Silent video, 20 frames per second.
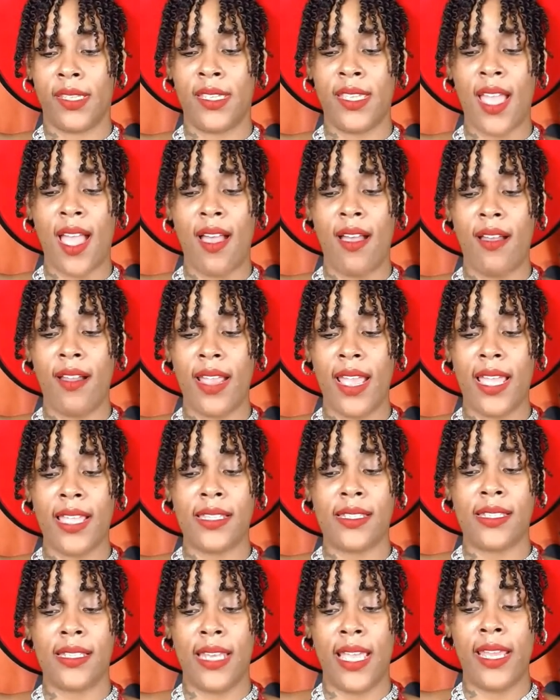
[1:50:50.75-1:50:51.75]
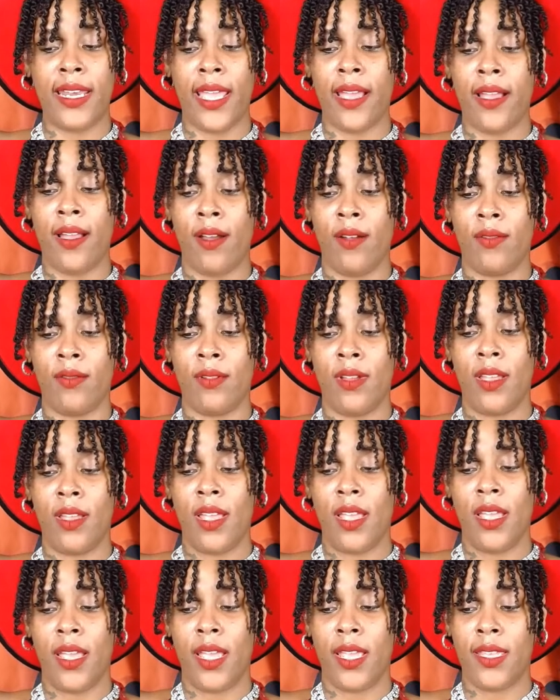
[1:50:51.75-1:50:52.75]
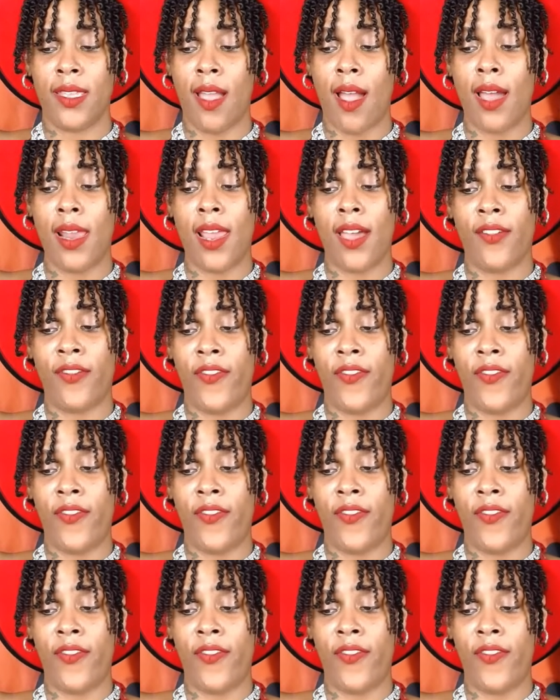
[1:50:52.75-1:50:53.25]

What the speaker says: Y'all got to let that go. Y'all